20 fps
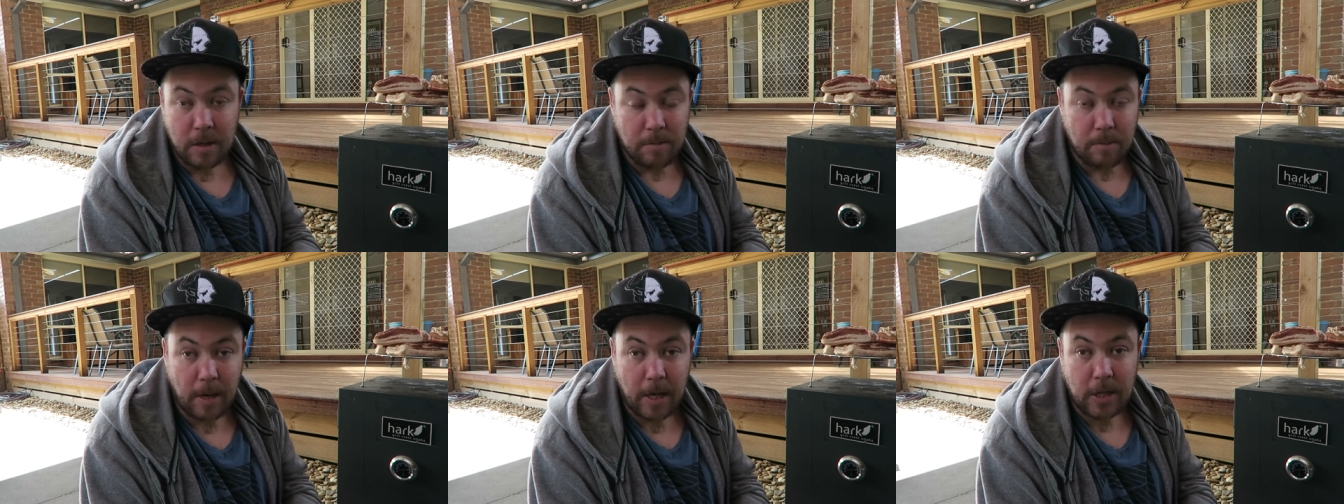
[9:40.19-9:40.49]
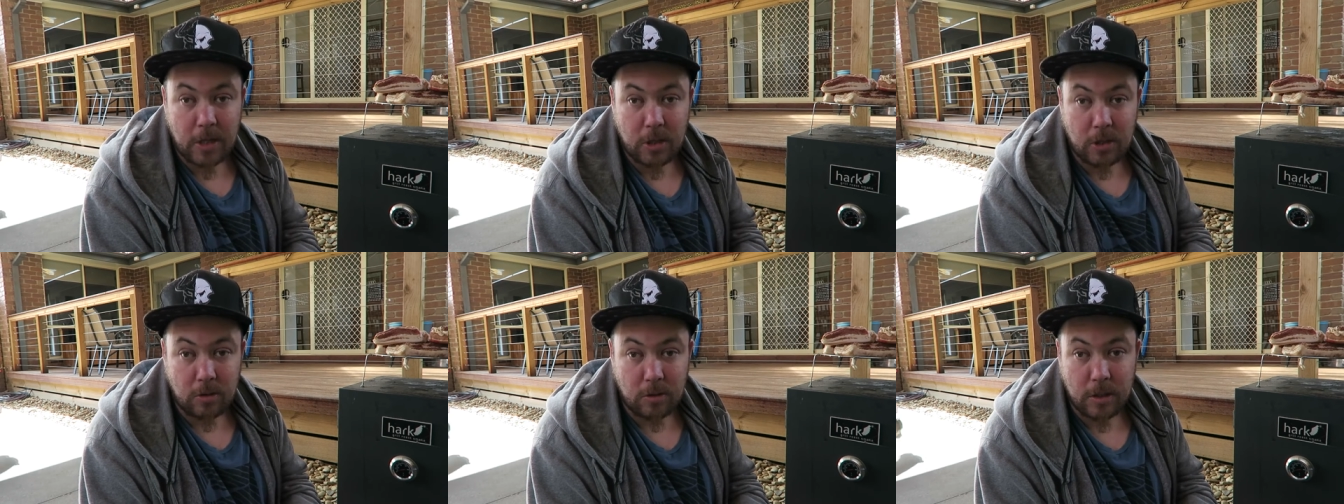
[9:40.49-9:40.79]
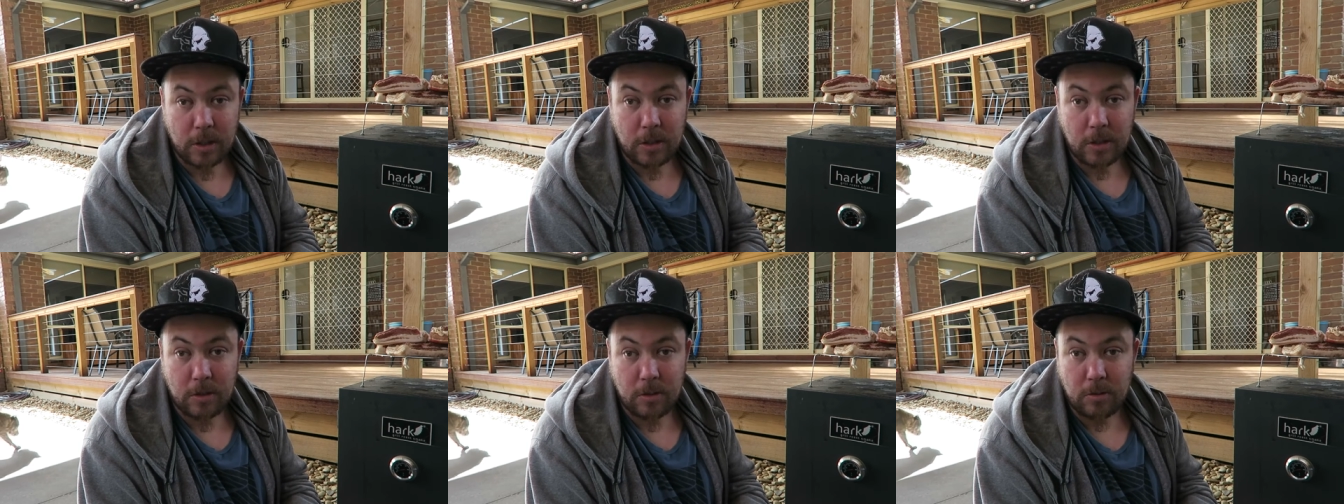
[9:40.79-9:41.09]
Make sure
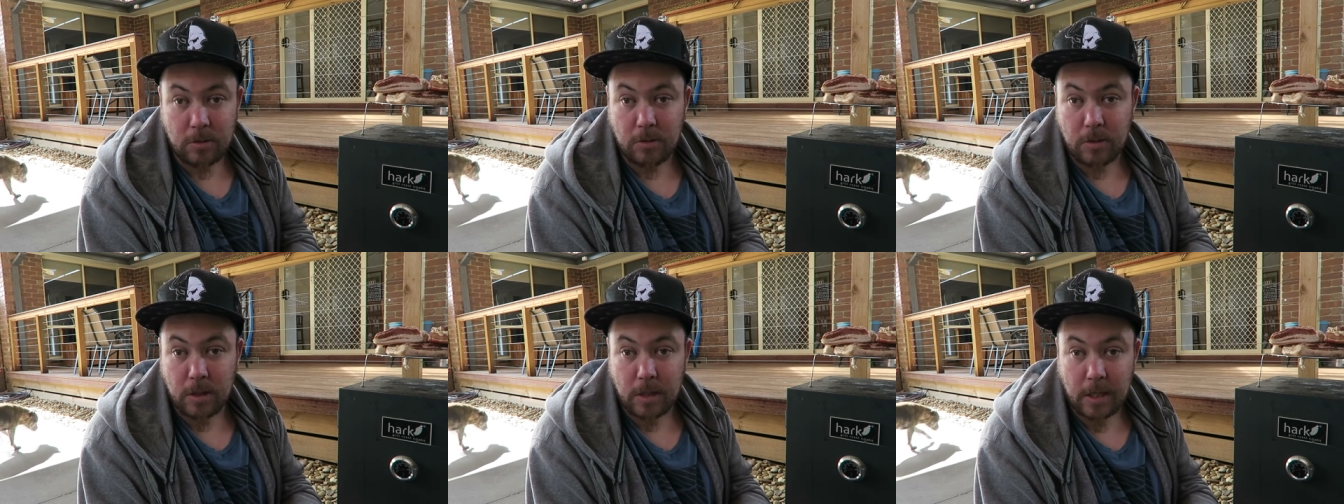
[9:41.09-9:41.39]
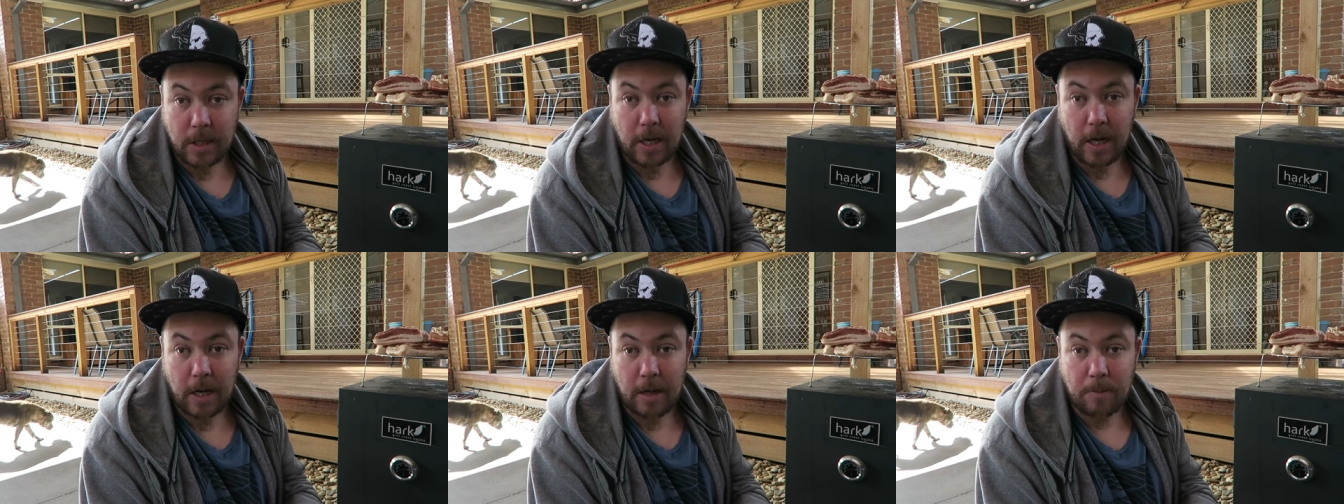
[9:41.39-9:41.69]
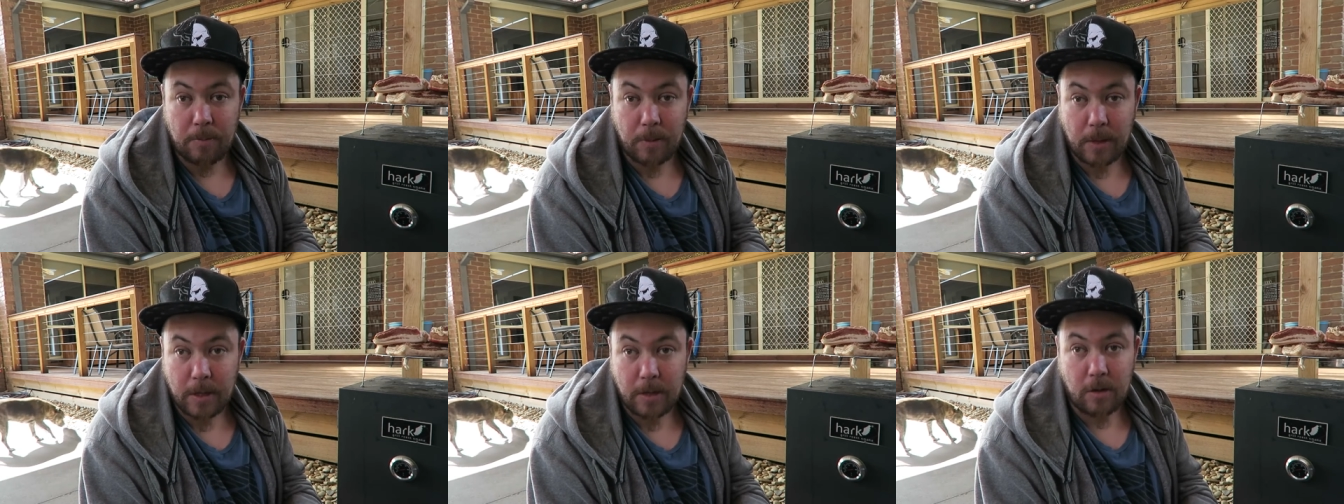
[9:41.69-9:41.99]
you
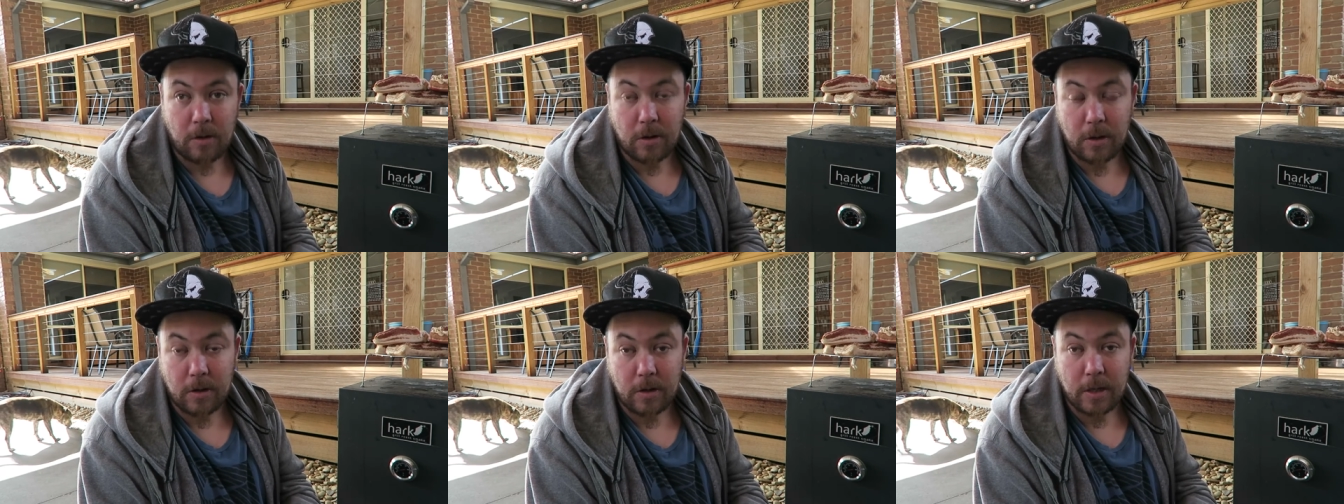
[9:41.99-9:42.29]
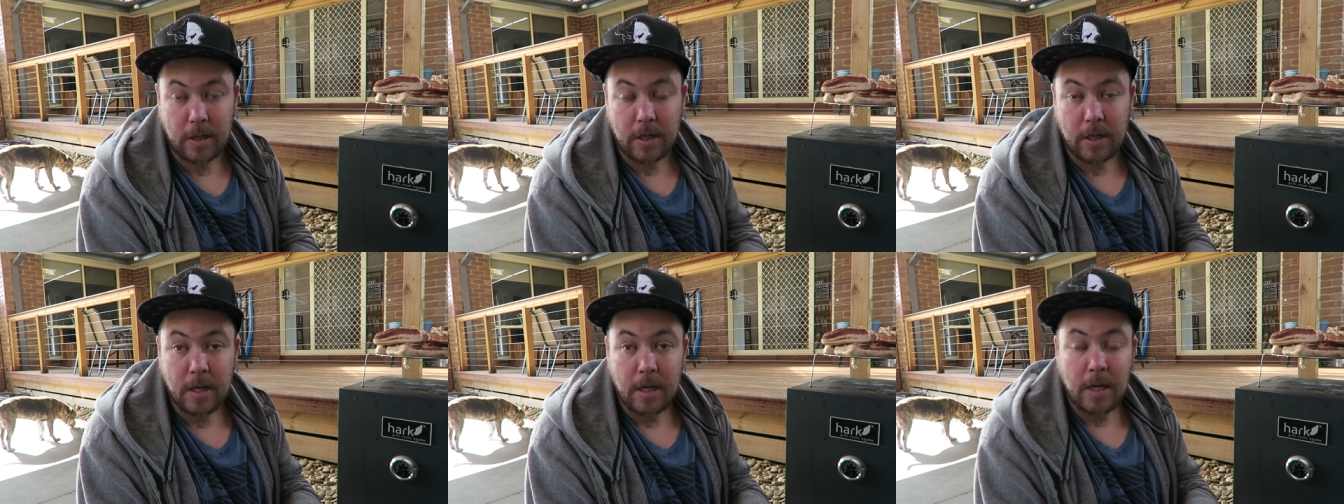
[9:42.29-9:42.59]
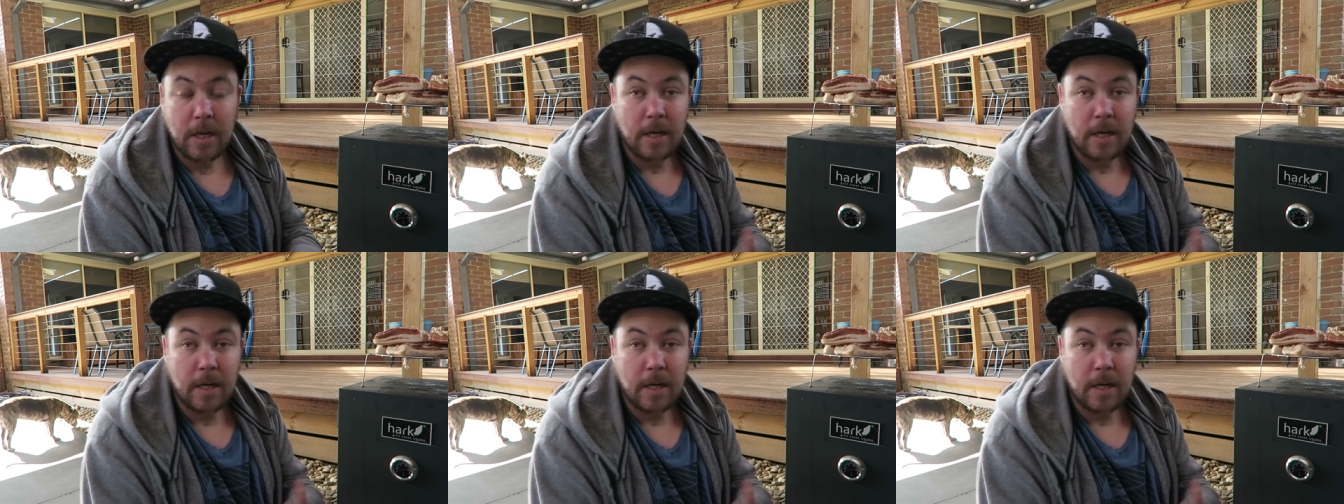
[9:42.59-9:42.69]
keep an eye on it.